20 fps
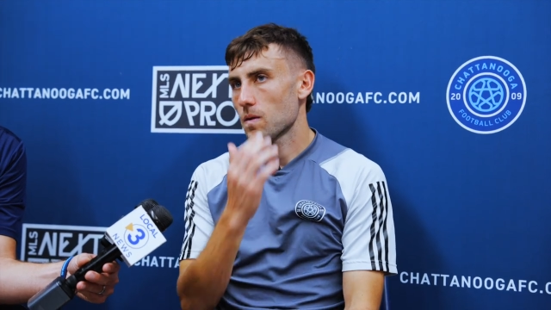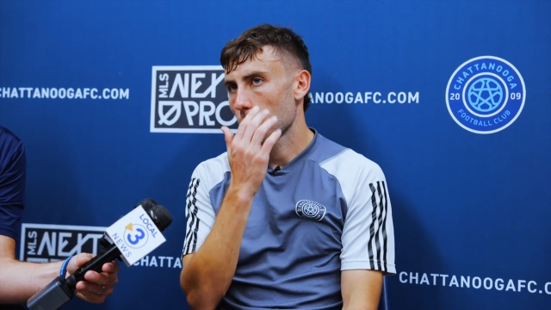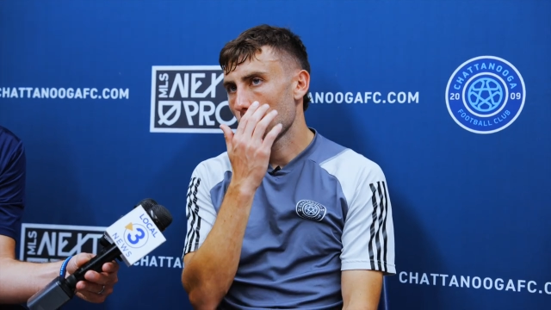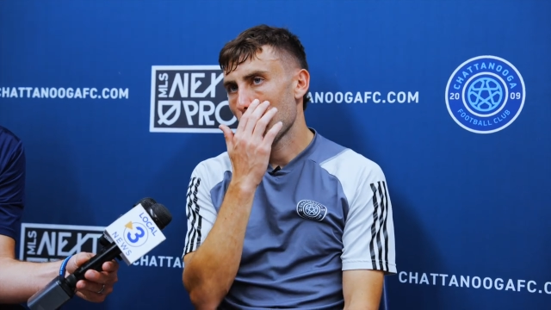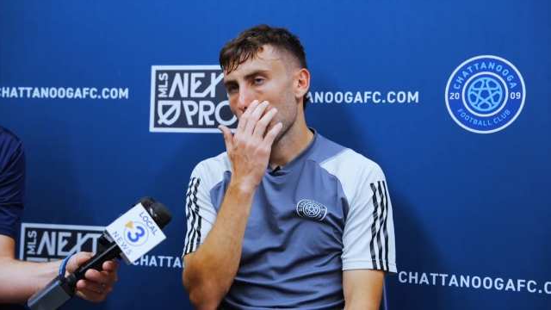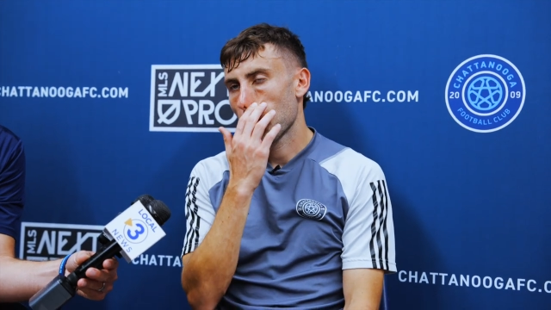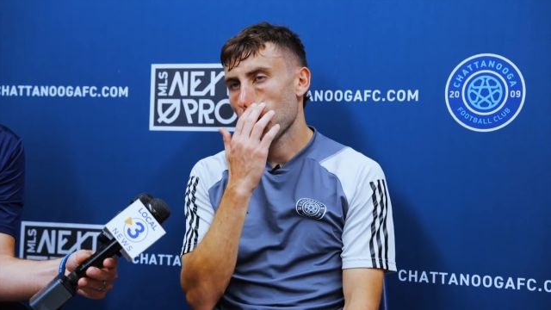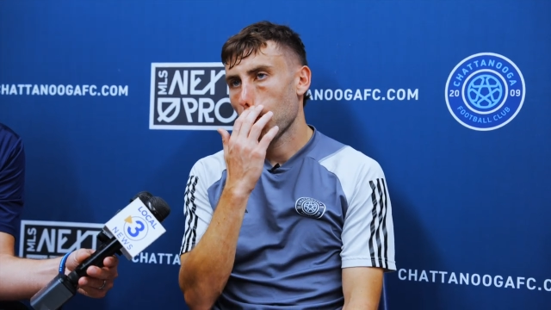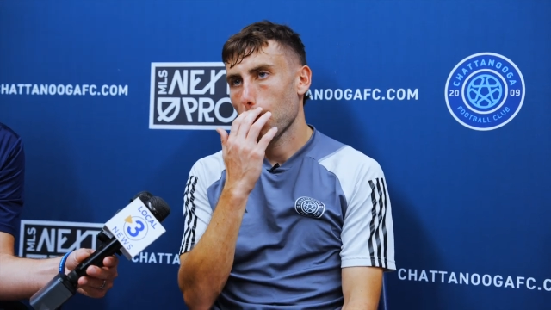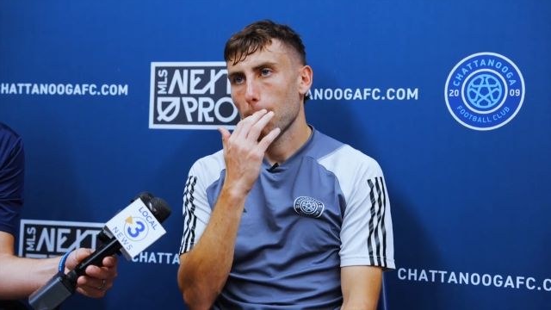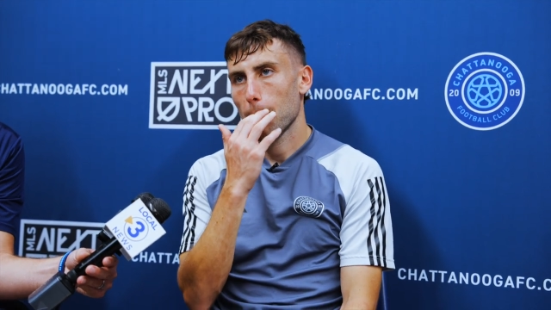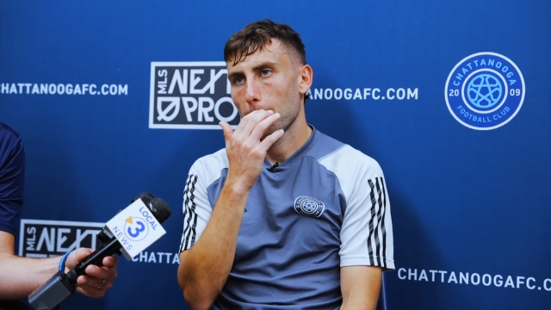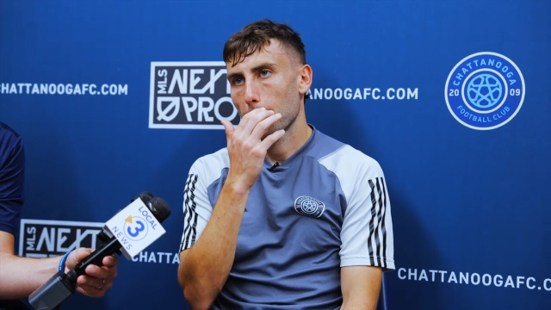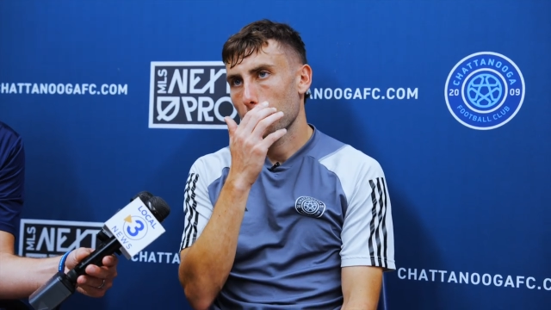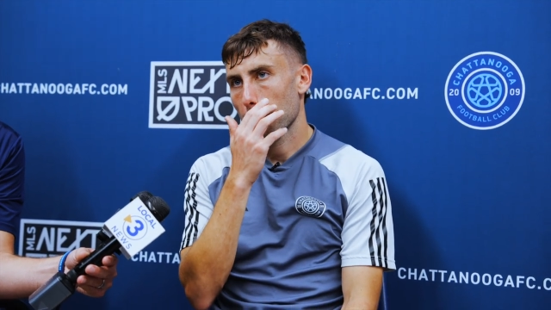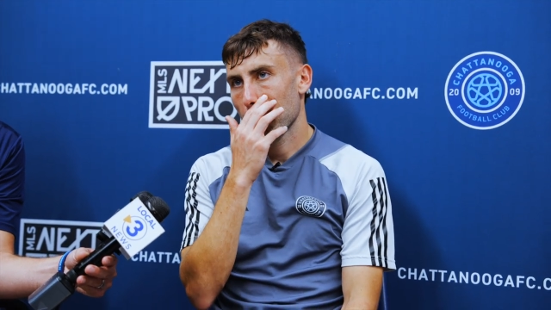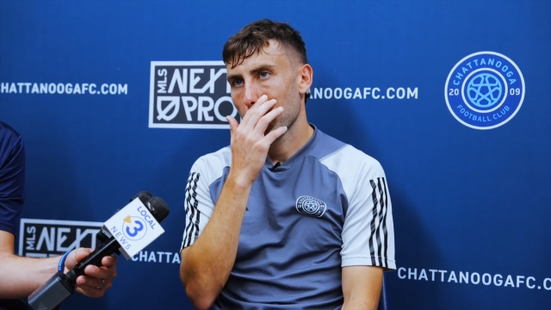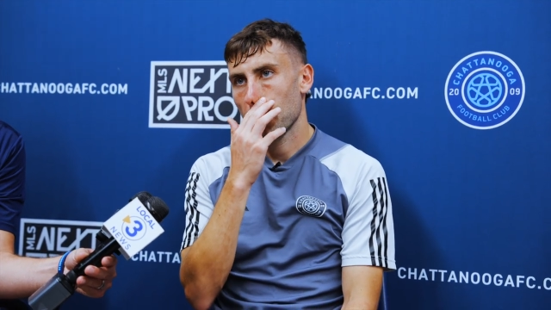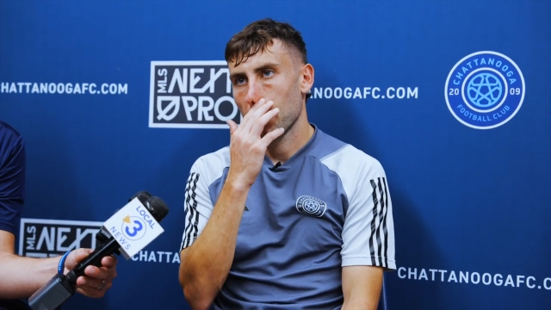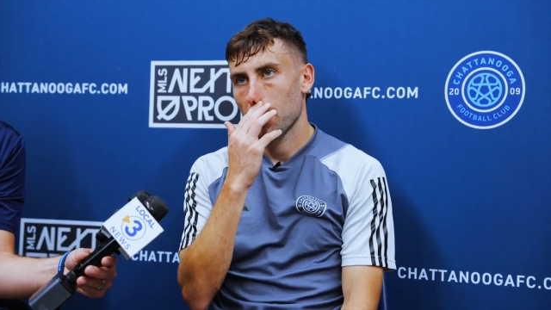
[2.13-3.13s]
you
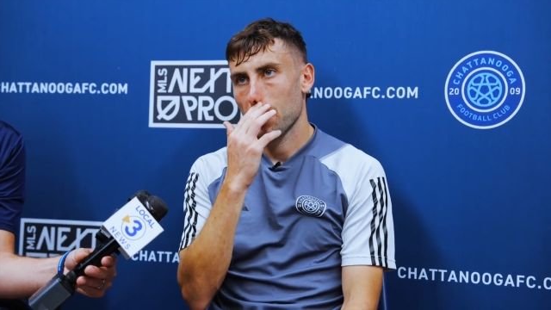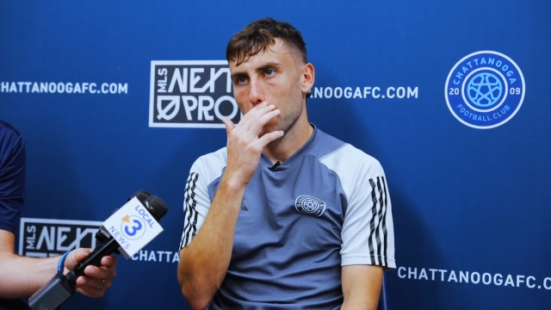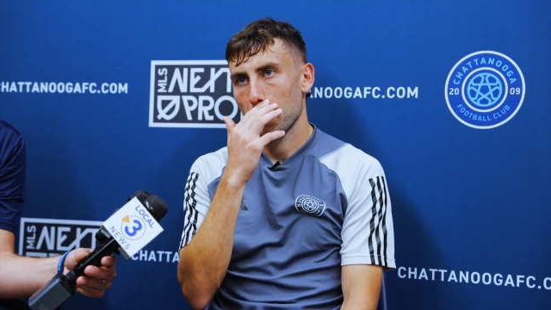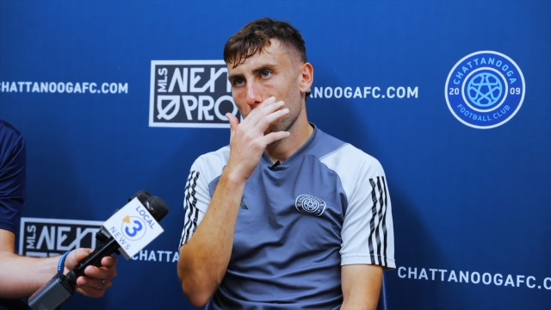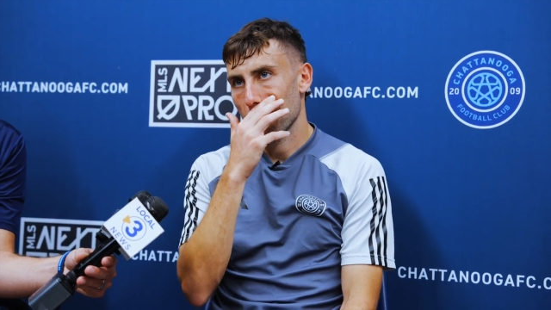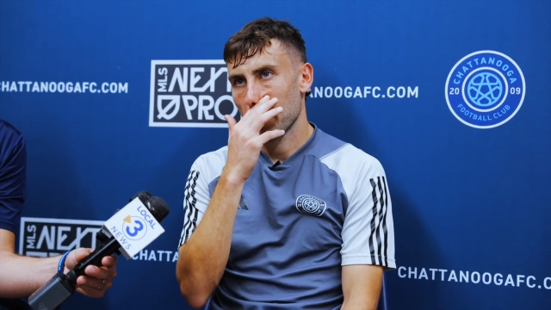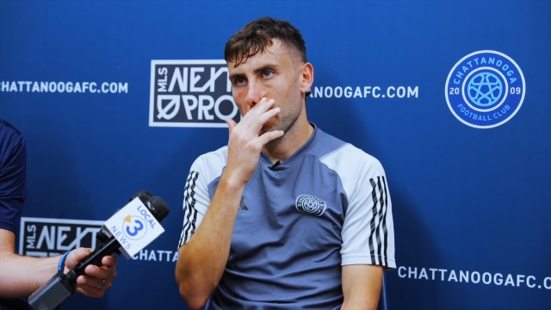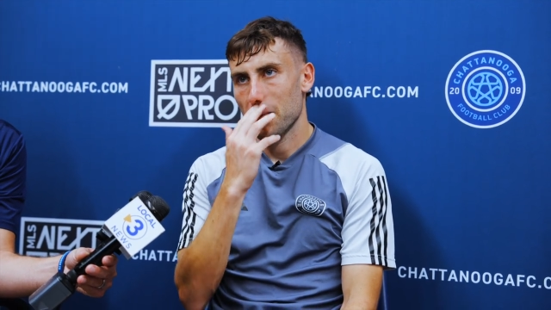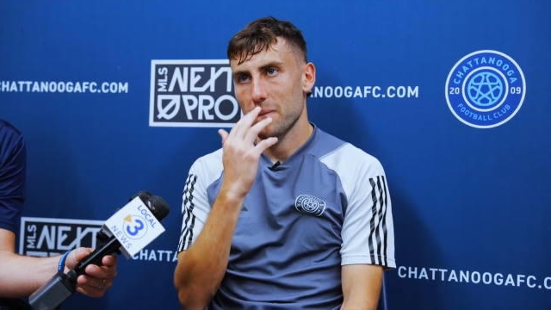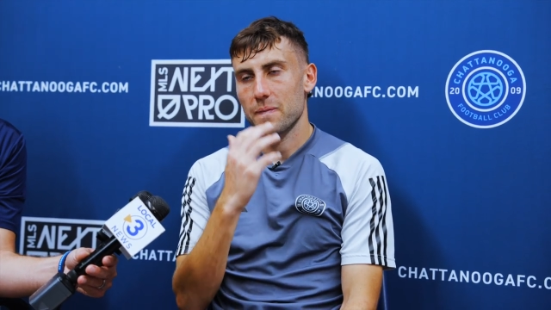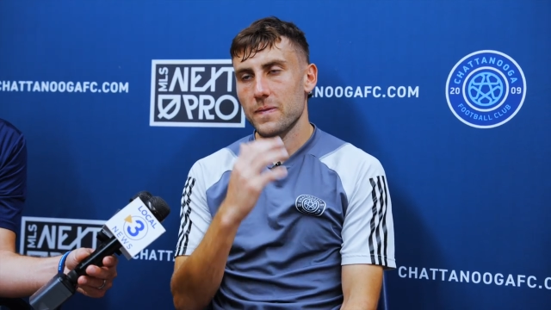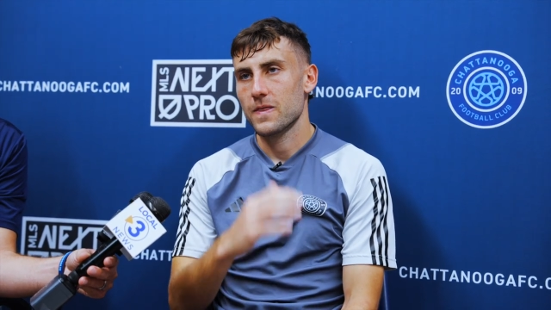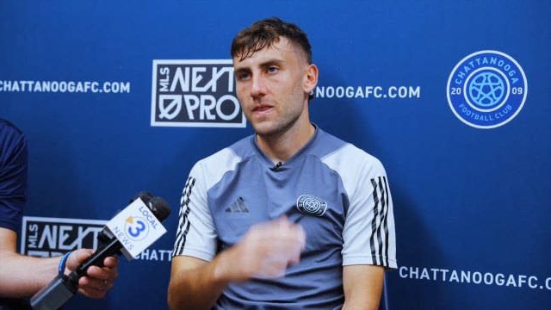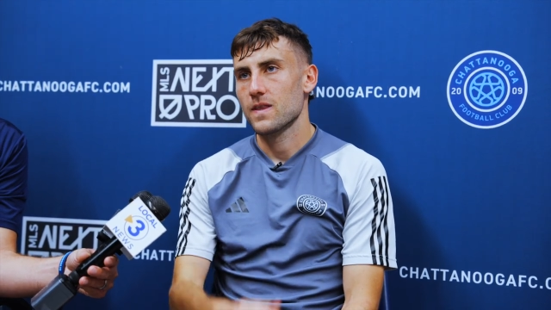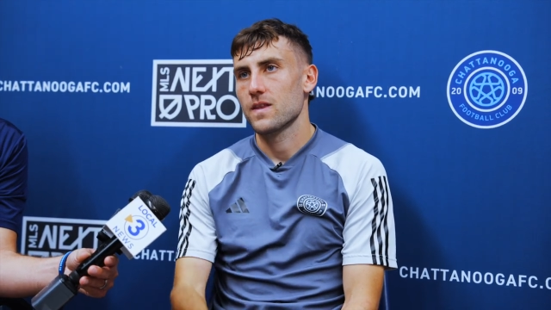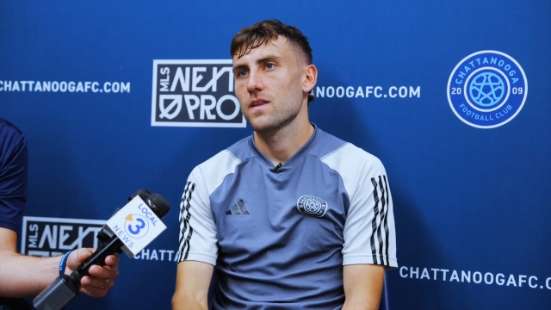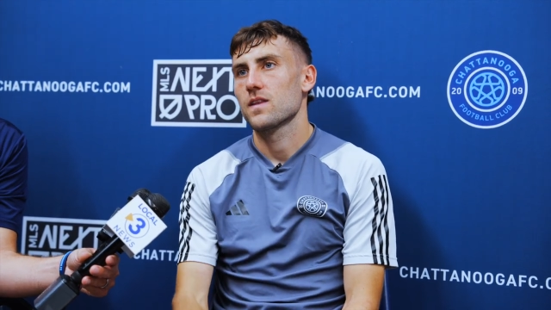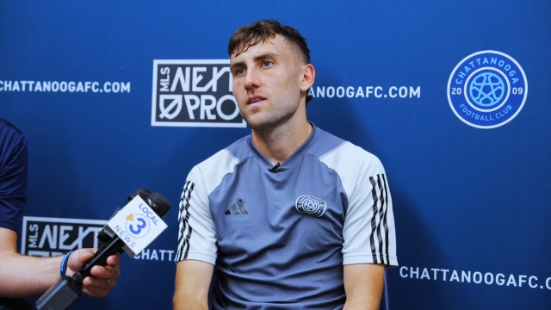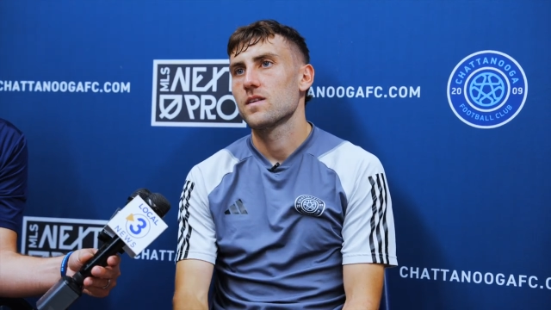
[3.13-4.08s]
win a shootout,